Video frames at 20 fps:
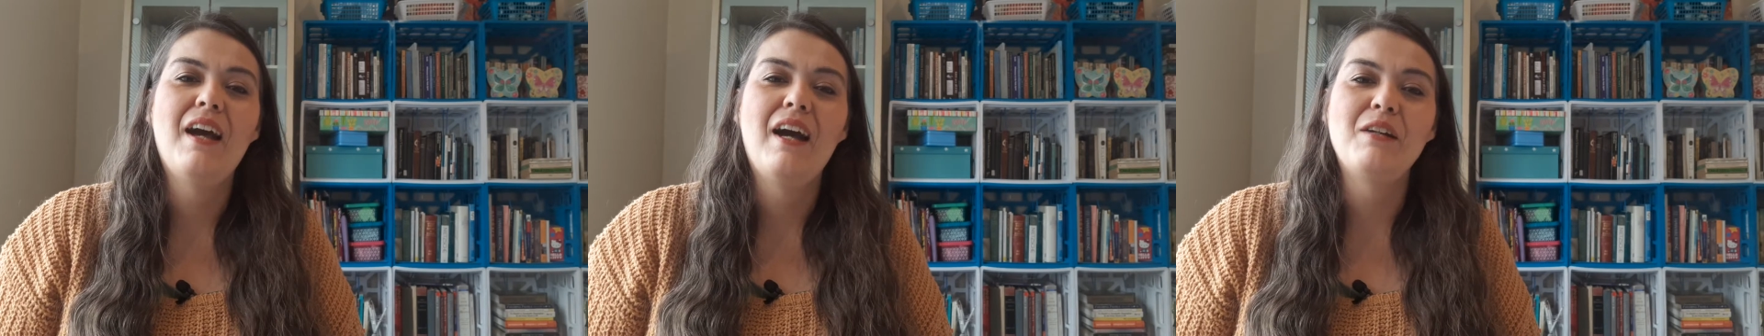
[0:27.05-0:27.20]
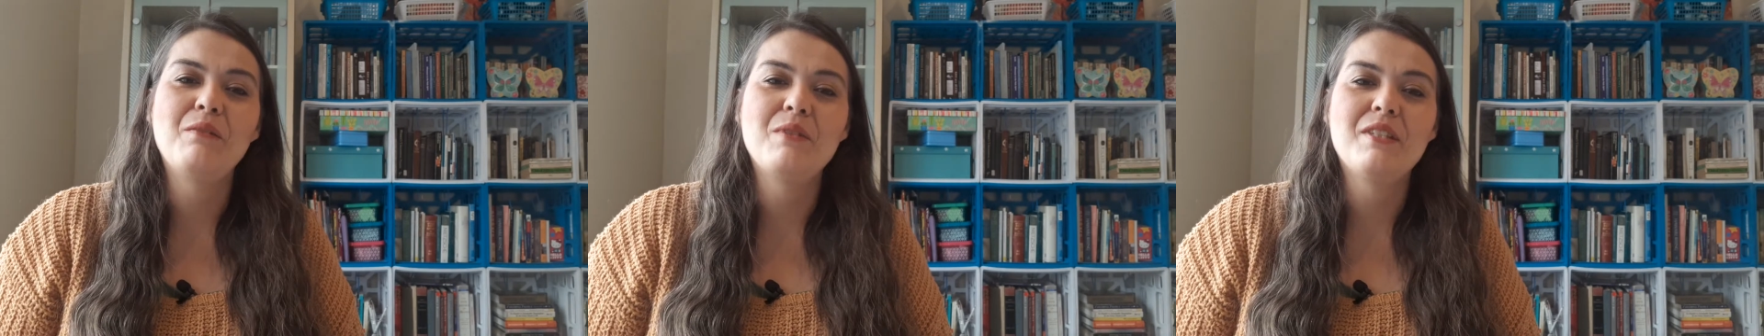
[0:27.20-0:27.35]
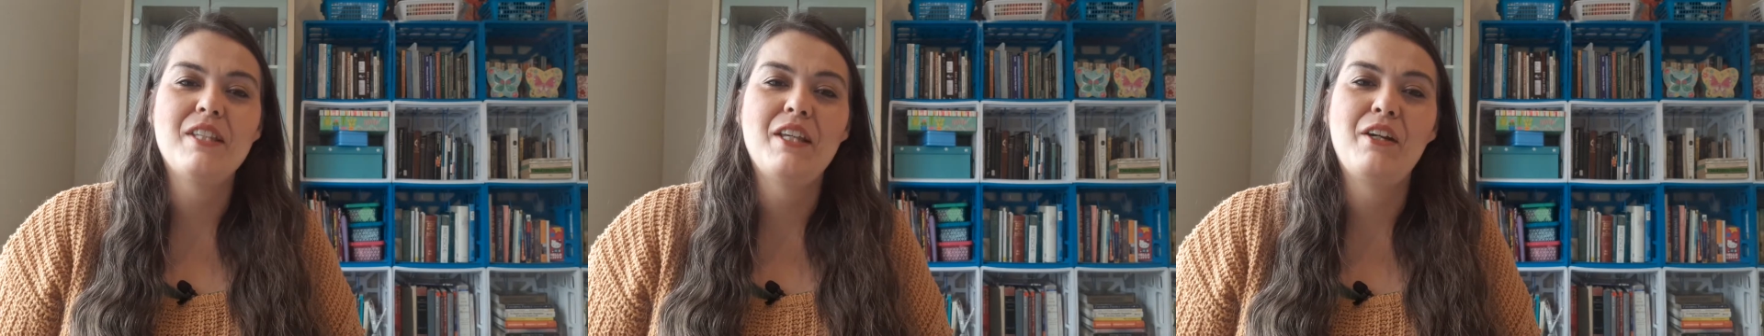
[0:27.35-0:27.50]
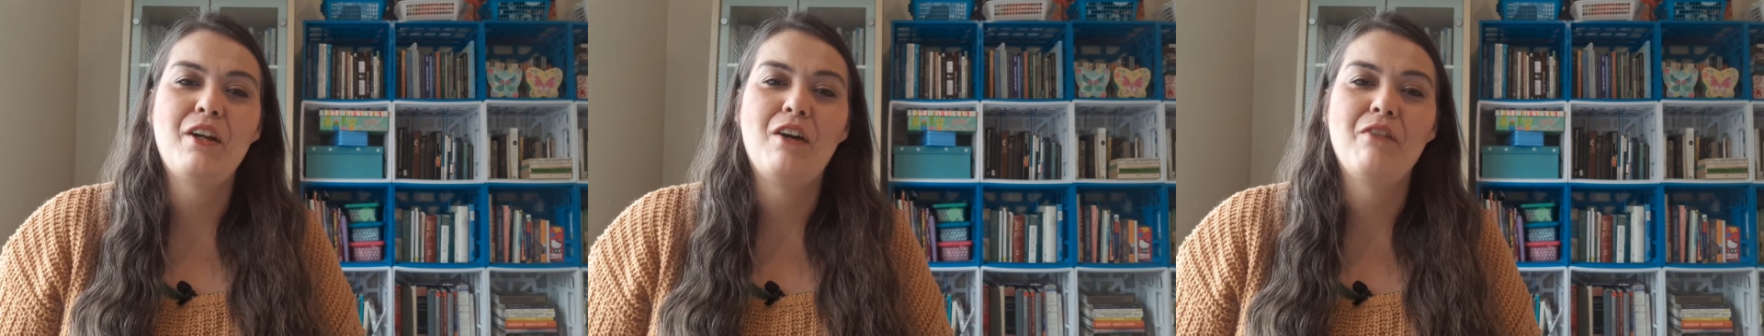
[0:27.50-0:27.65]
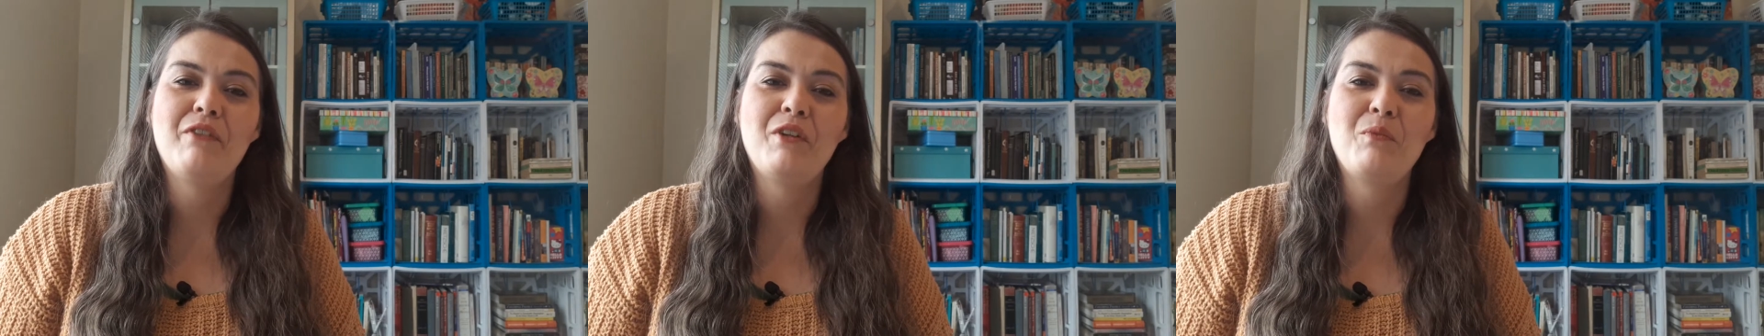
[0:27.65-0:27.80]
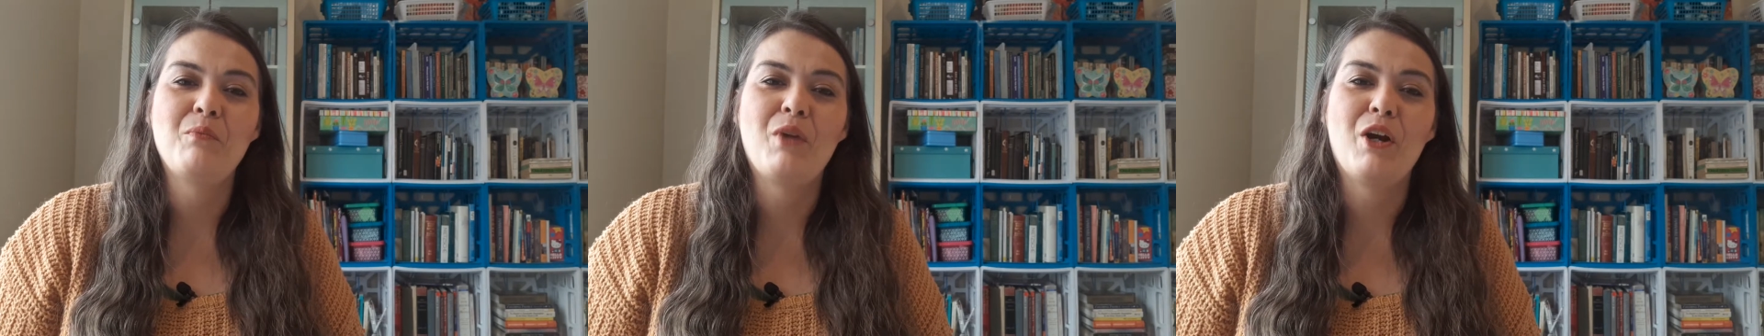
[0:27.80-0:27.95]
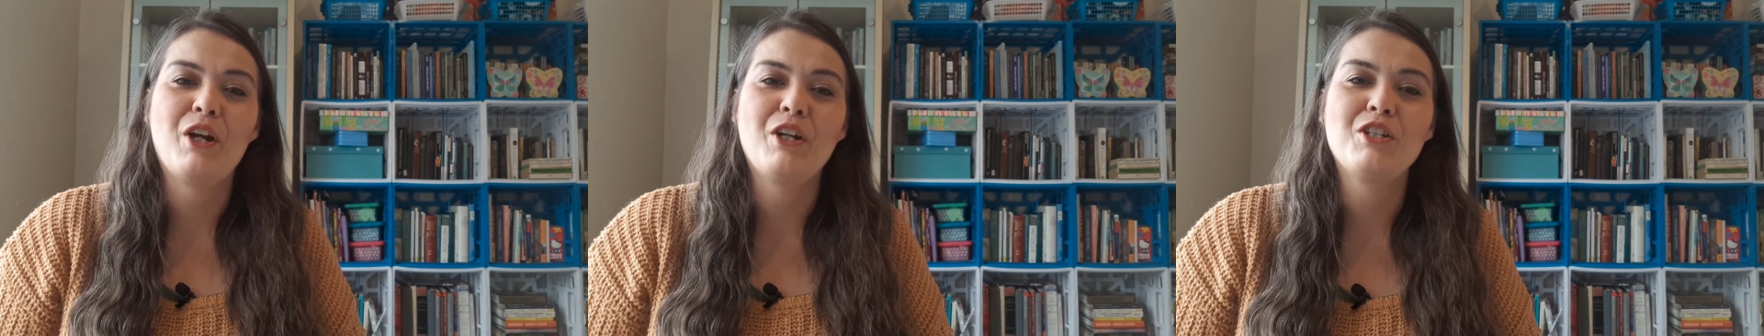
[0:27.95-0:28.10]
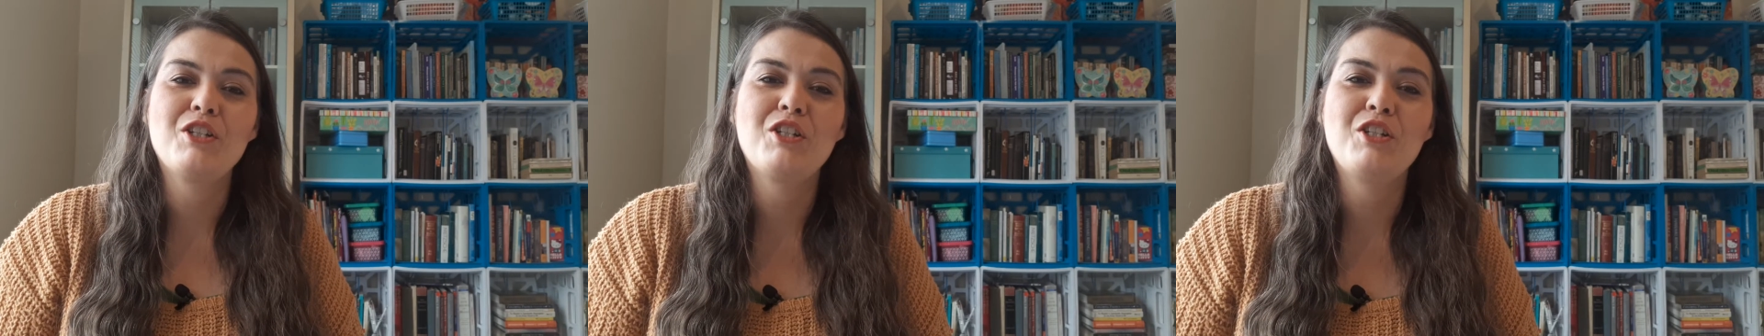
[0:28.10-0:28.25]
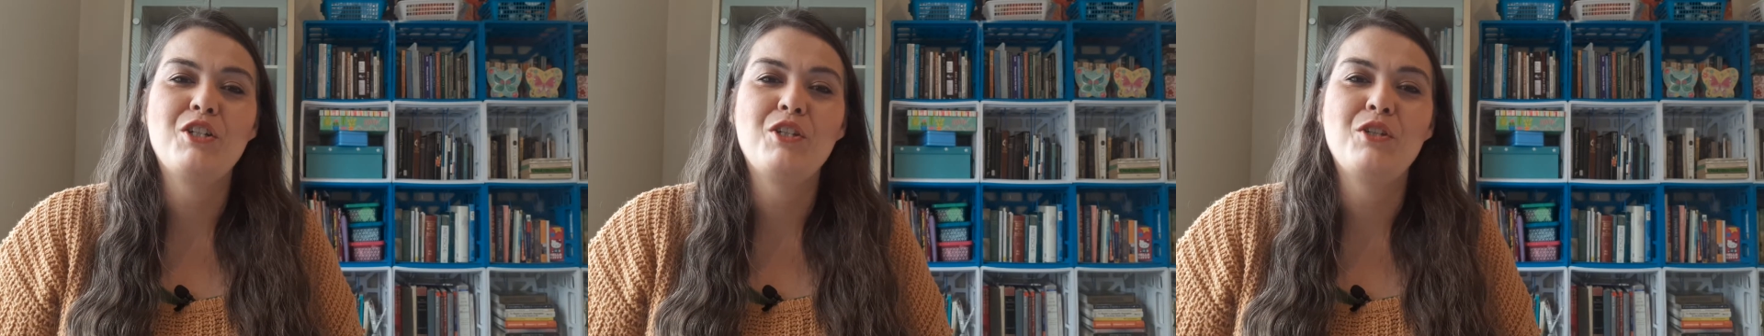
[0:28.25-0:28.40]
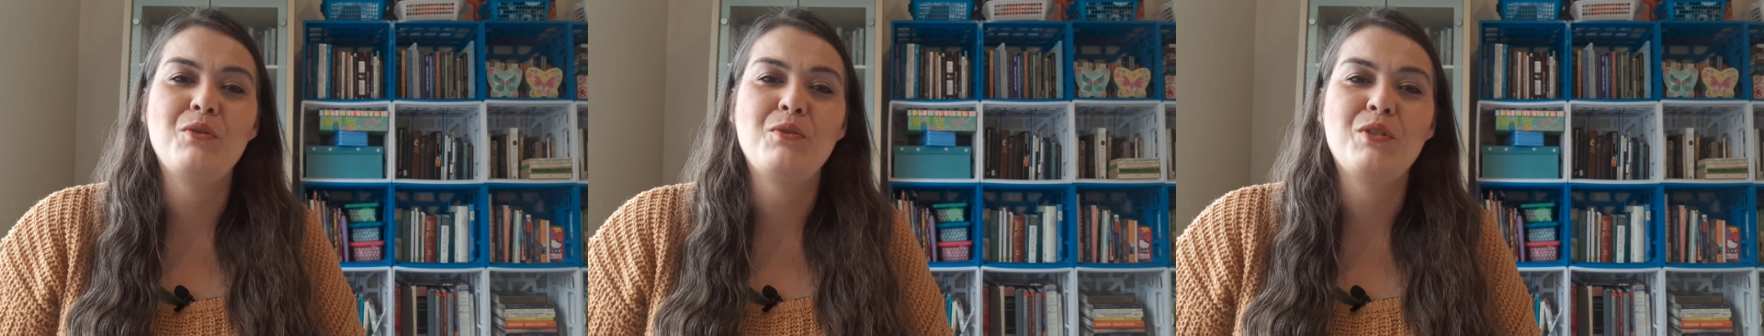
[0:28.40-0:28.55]
I was laid off in
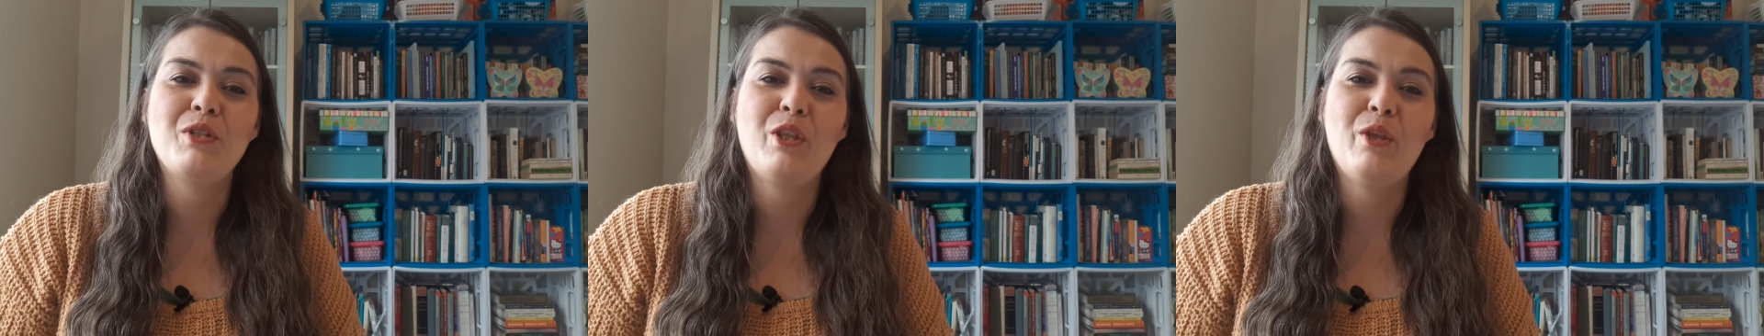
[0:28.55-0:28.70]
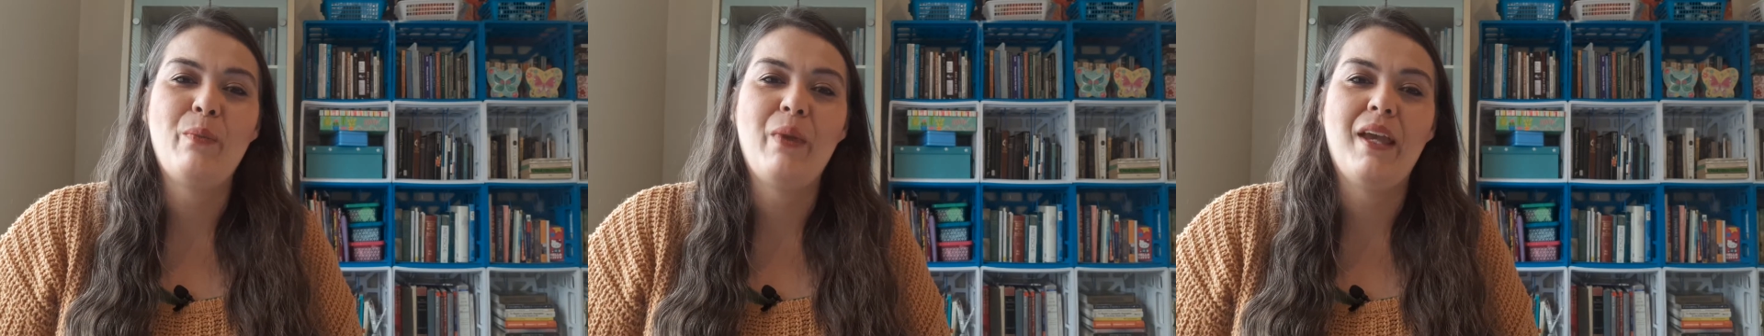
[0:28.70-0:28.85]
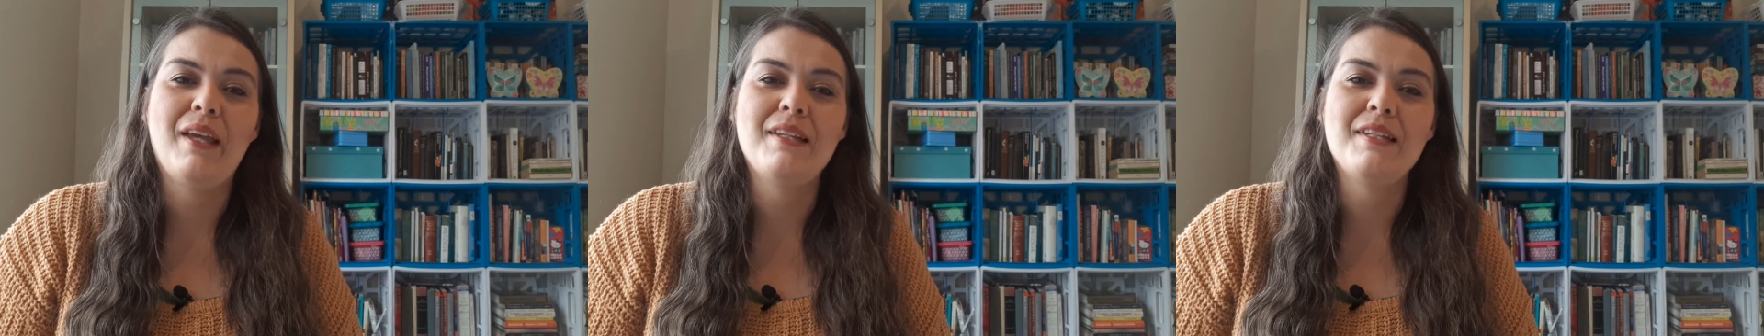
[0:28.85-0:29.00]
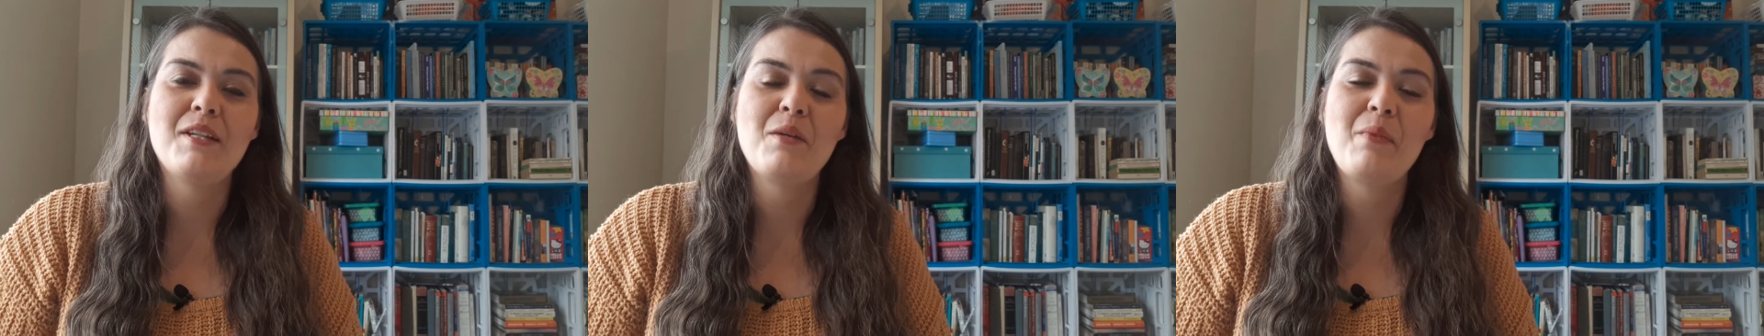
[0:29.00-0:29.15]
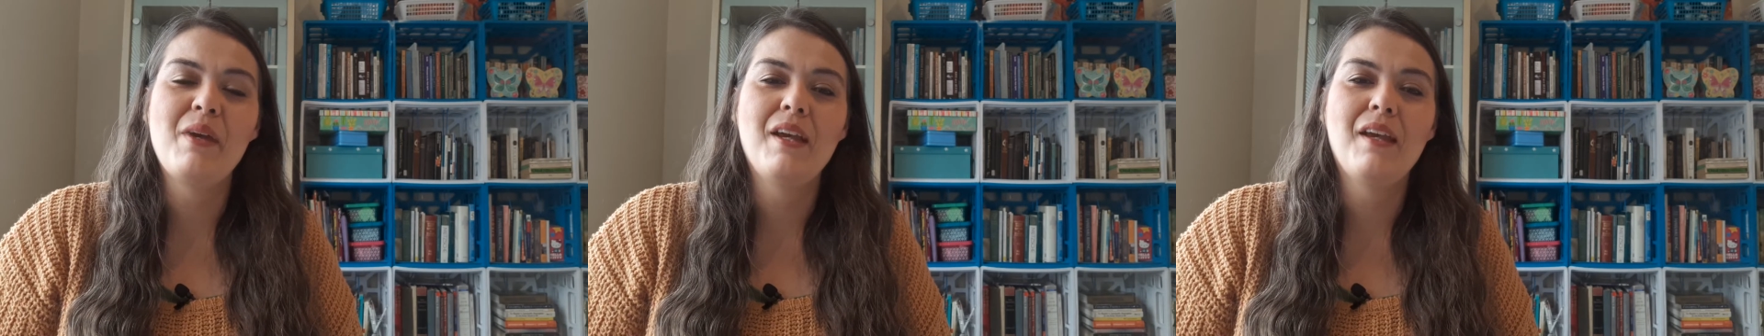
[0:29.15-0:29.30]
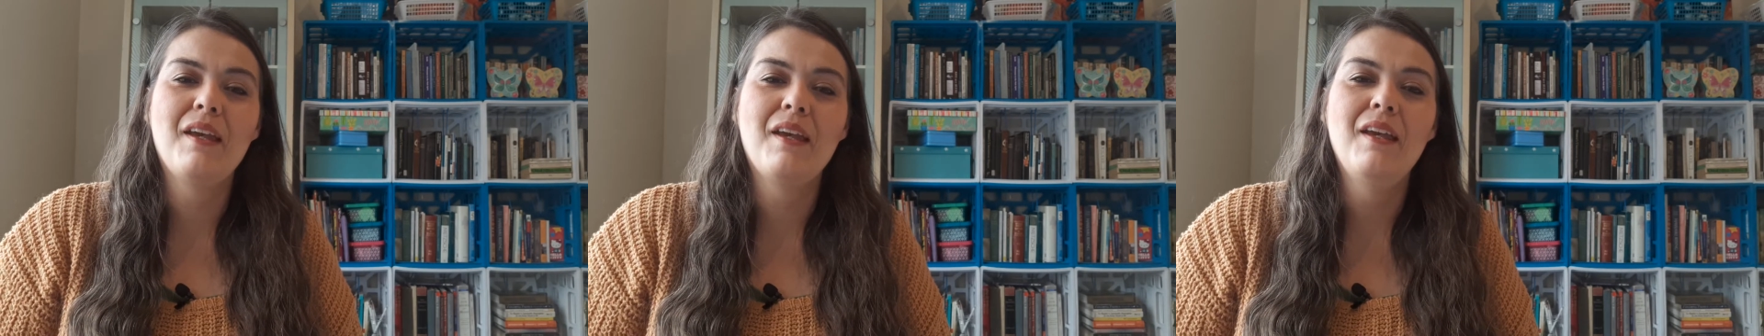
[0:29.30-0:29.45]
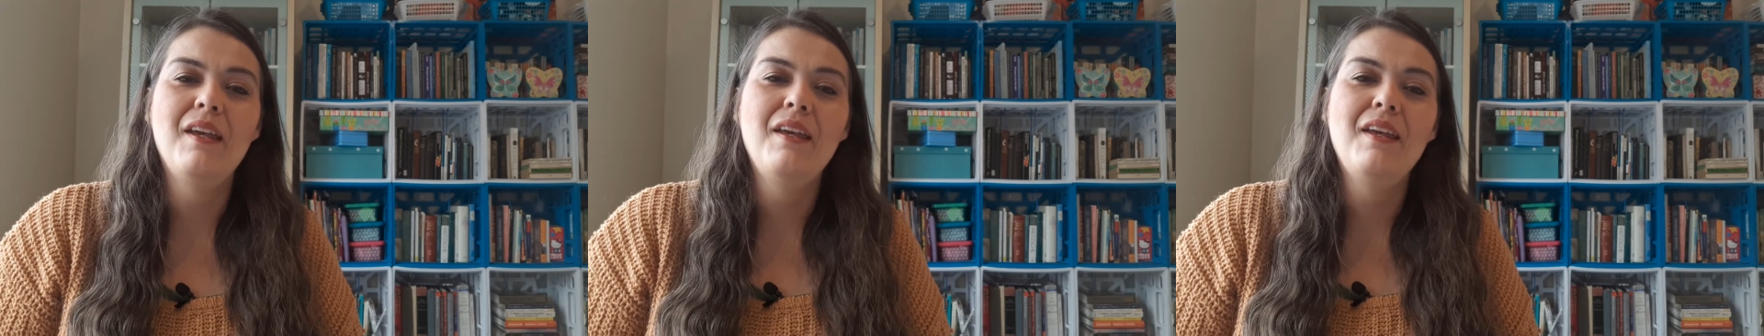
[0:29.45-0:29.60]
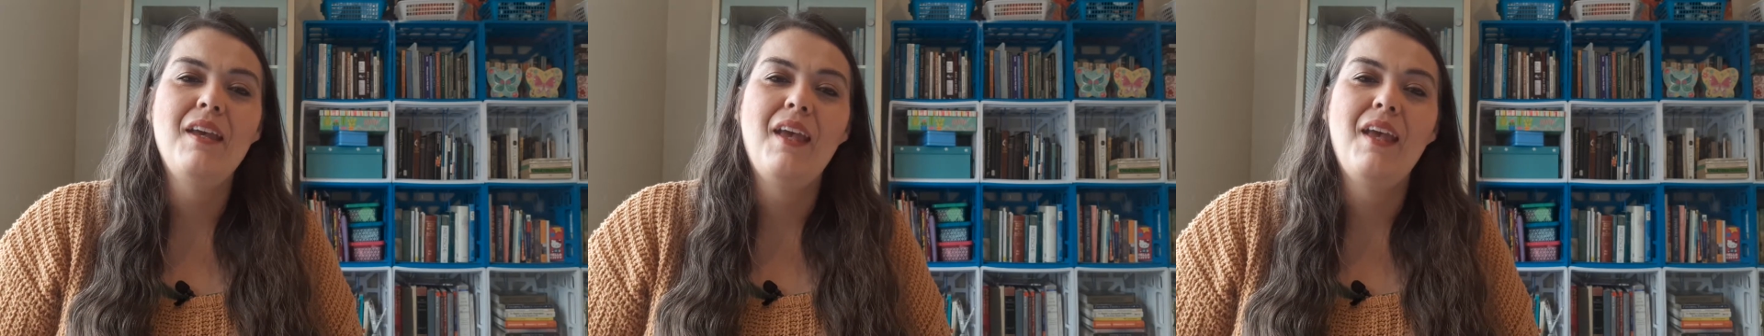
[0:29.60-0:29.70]
March due to the pandemic,